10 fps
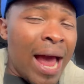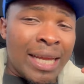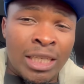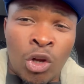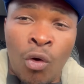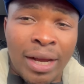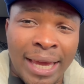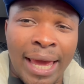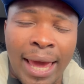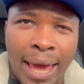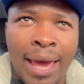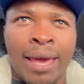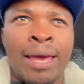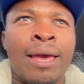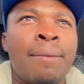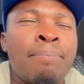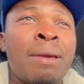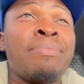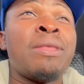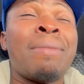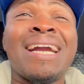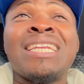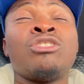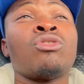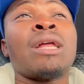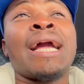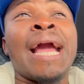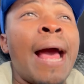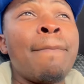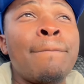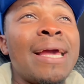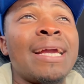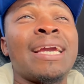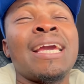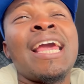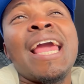I don't care, maybe the market is gonna come back